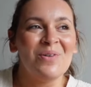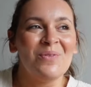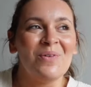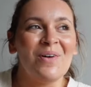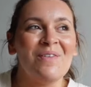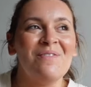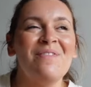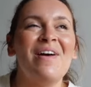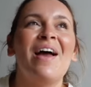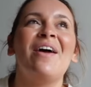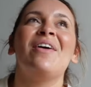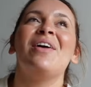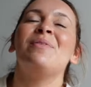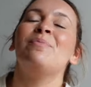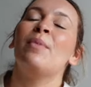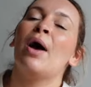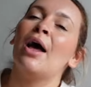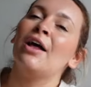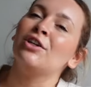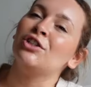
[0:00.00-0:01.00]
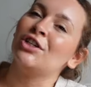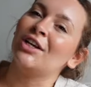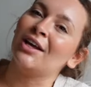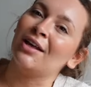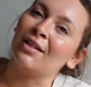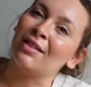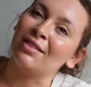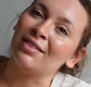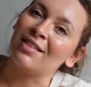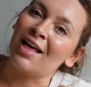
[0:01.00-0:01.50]
we're very much
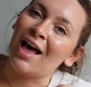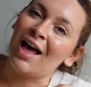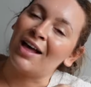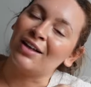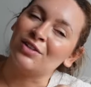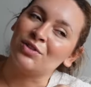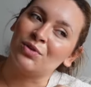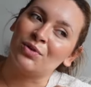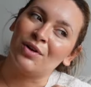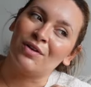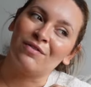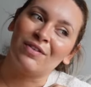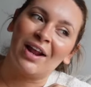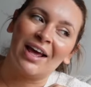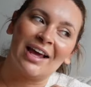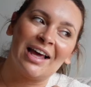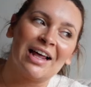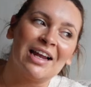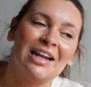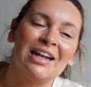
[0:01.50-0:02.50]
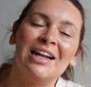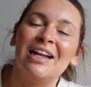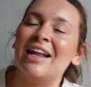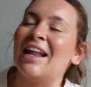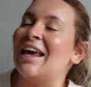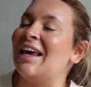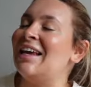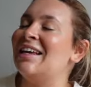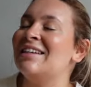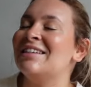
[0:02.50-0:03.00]
in that sort of like
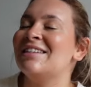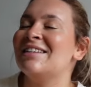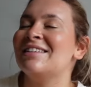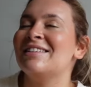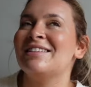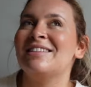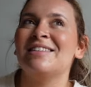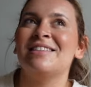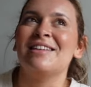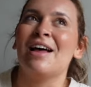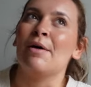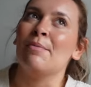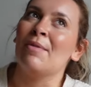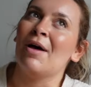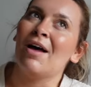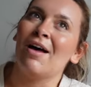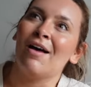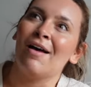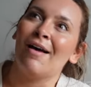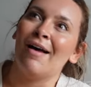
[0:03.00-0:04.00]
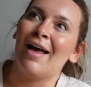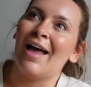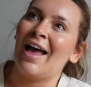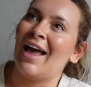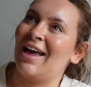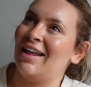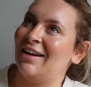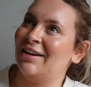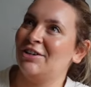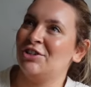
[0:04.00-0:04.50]
late summer
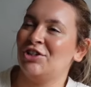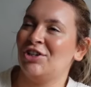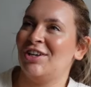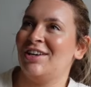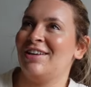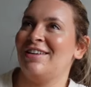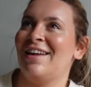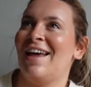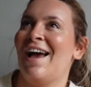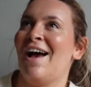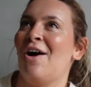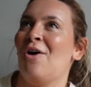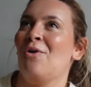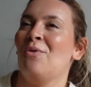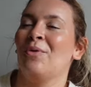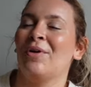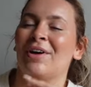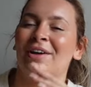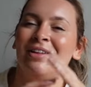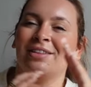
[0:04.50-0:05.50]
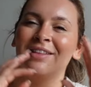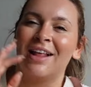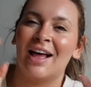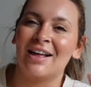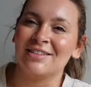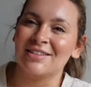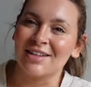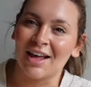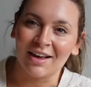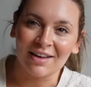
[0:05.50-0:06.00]
energy now. We're in
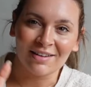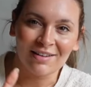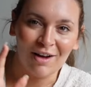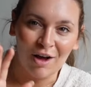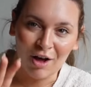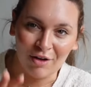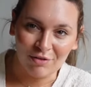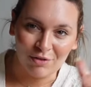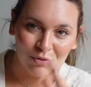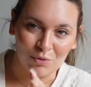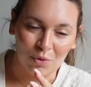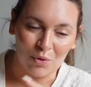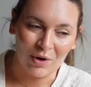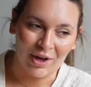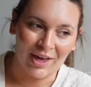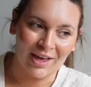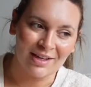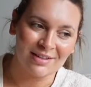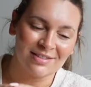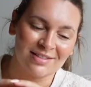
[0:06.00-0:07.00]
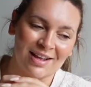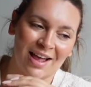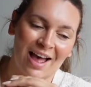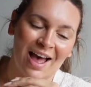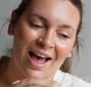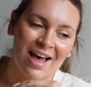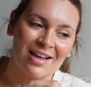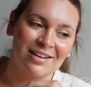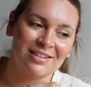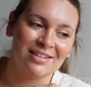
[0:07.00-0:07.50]
that second half of August,
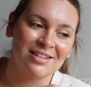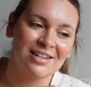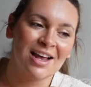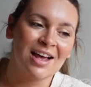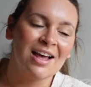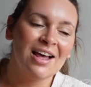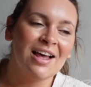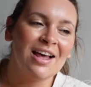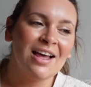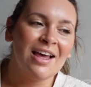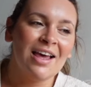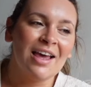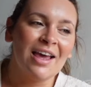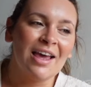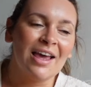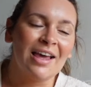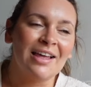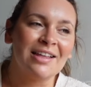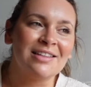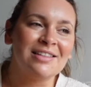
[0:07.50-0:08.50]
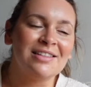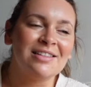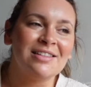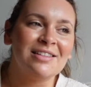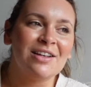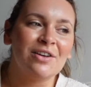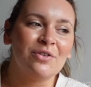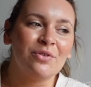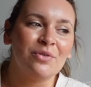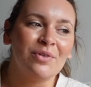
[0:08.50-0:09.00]
and
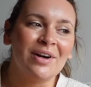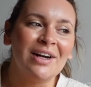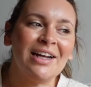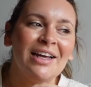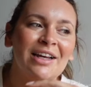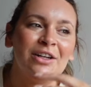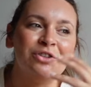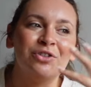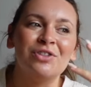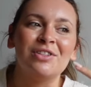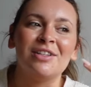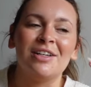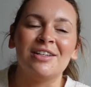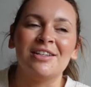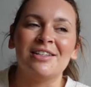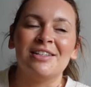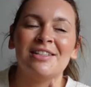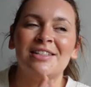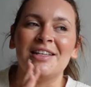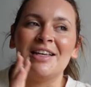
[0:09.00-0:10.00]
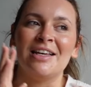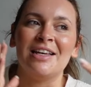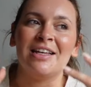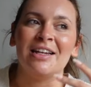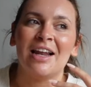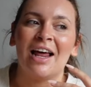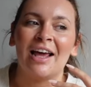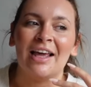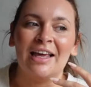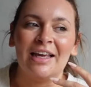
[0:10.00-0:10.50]
it's really interesting to see
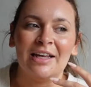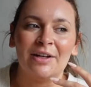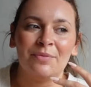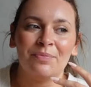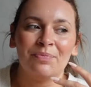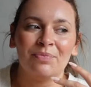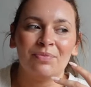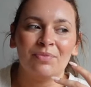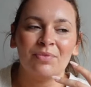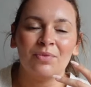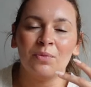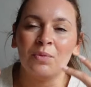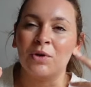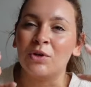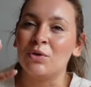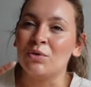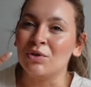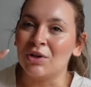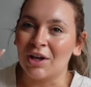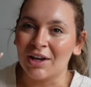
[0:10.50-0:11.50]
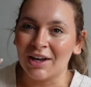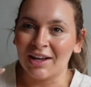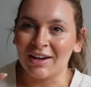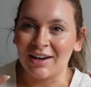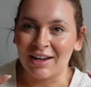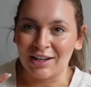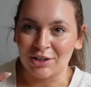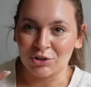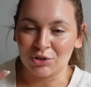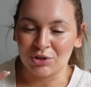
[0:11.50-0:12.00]
like, when you look at
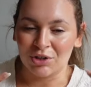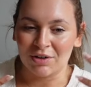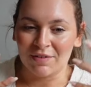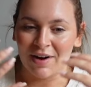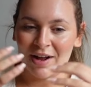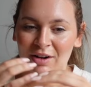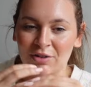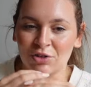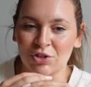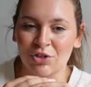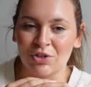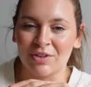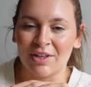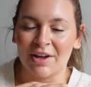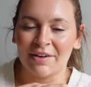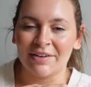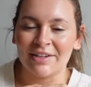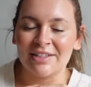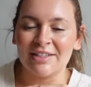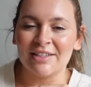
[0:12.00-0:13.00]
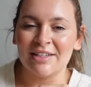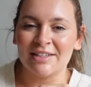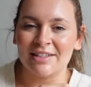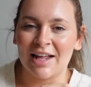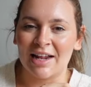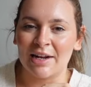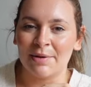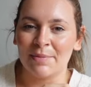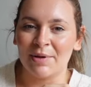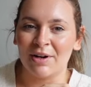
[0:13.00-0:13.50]
nature around you, there is this
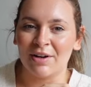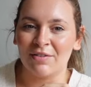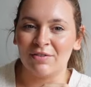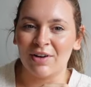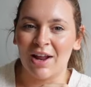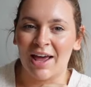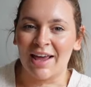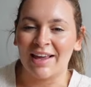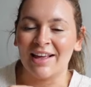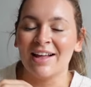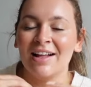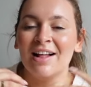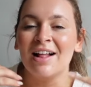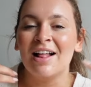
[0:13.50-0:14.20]
element of like,